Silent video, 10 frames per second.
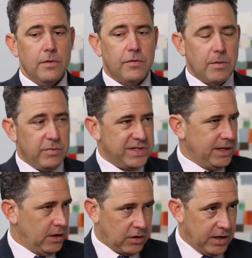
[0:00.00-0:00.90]
from
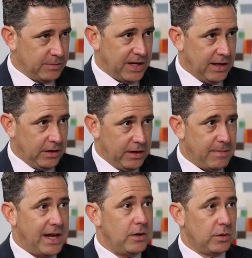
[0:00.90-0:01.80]
seeing claims handling
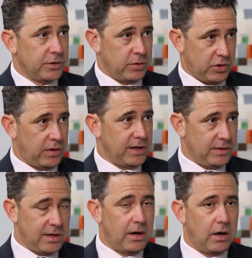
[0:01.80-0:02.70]
manuals, which are
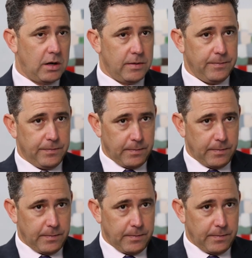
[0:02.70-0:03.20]
things that are